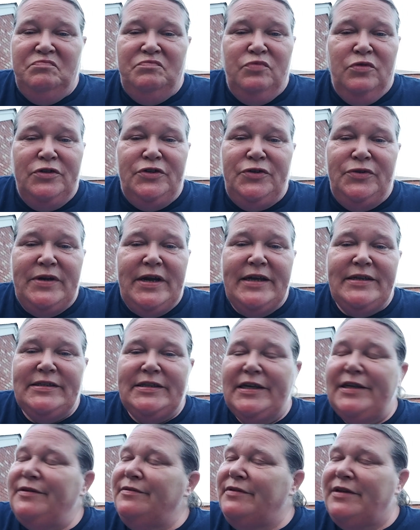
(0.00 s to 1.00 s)
We're 2 days
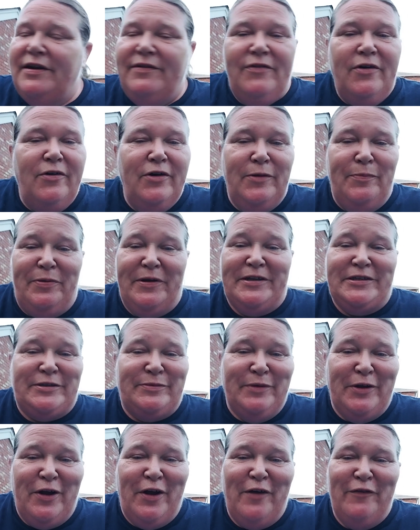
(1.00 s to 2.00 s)
in. They've already pissed
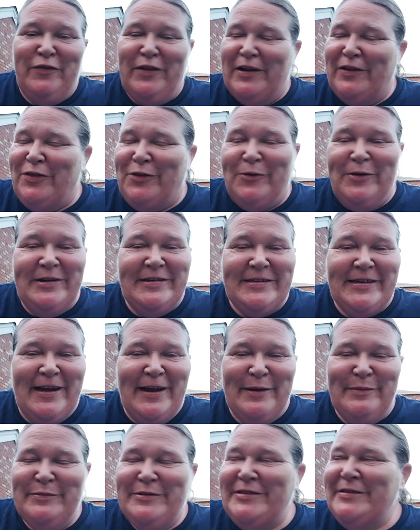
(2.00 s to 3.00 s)
me off like 3
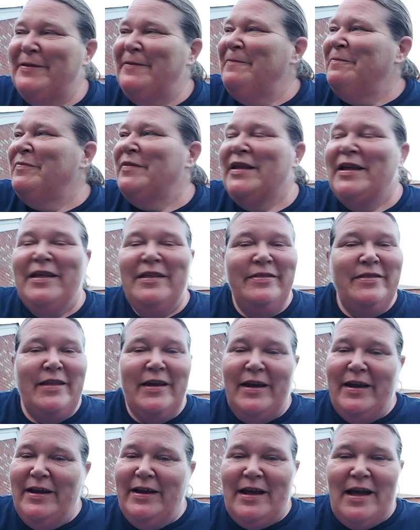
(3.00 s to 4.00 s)
times.
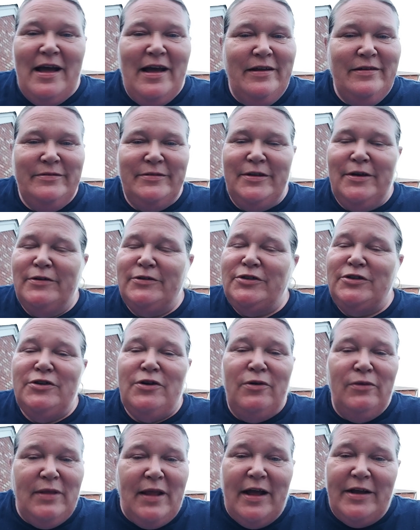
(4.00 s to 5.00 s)
There's
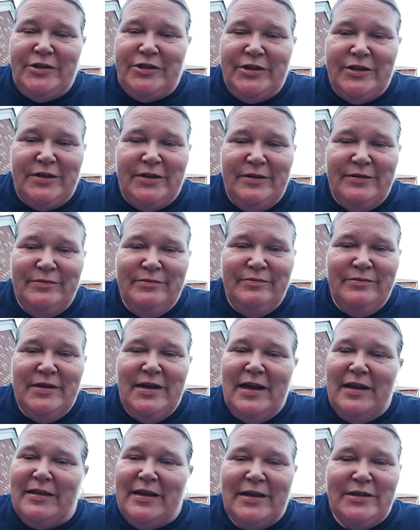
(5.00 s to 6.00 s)
no logic
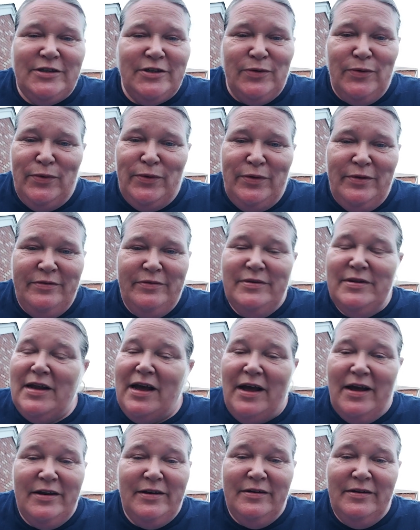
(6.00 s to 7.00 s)
at that school.
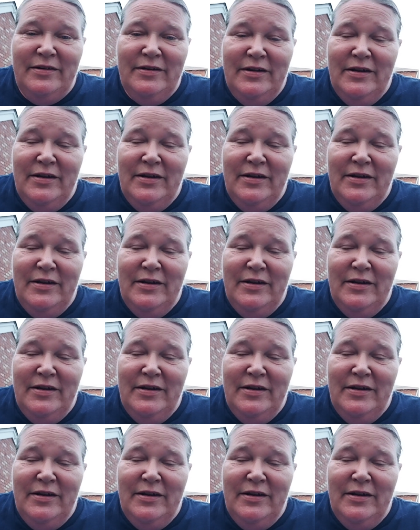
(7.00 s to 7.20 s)
None.